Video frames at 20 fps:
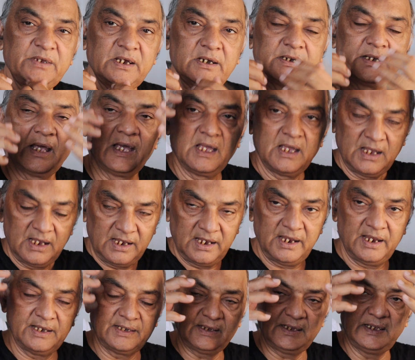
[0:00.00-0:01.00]
beard,
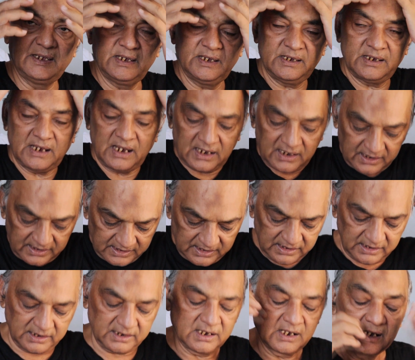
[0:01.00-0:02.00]
and
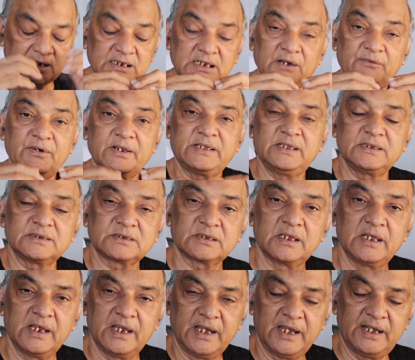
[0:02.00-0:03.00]
he cover his
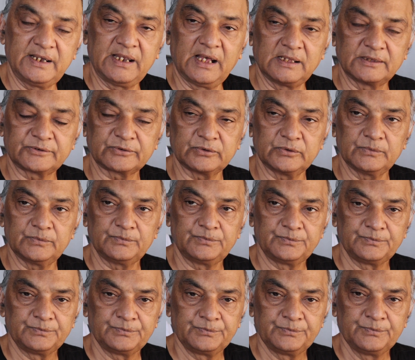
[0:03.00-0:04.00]
head also,
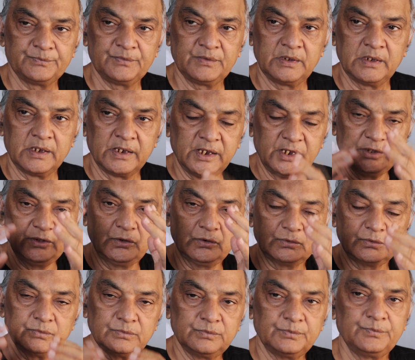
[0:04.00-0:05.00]

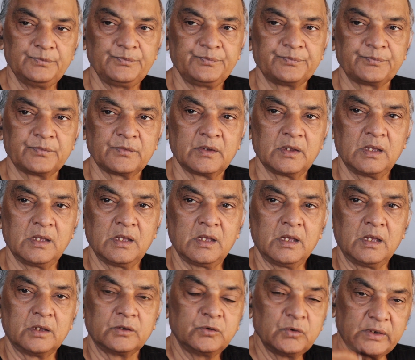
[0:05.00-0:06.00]
Hindu.
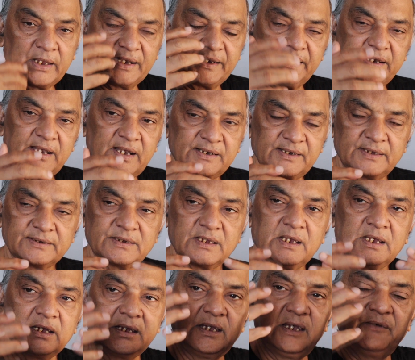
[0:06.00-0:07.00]
You can recognize,
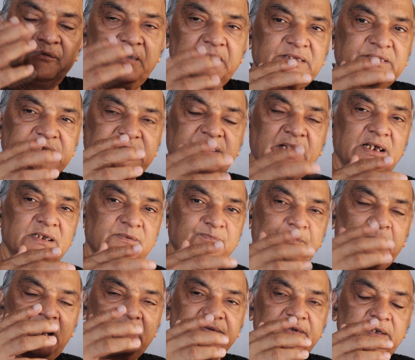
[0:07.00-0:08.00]
even church
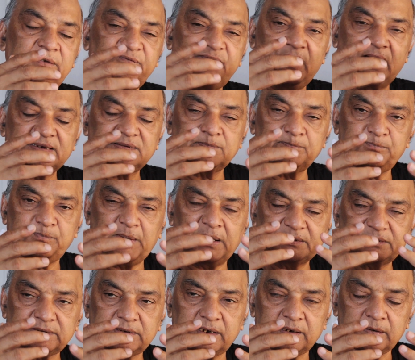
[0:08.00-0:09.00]
padri,
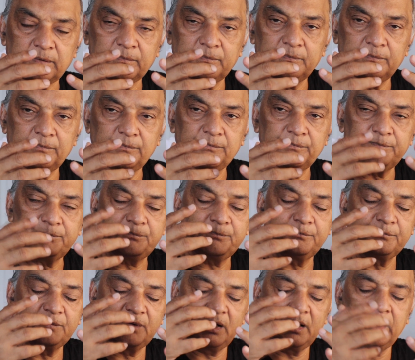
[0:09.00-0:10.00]
pastor,
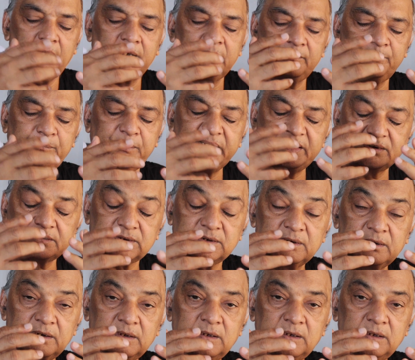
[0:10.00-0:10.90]
and priest,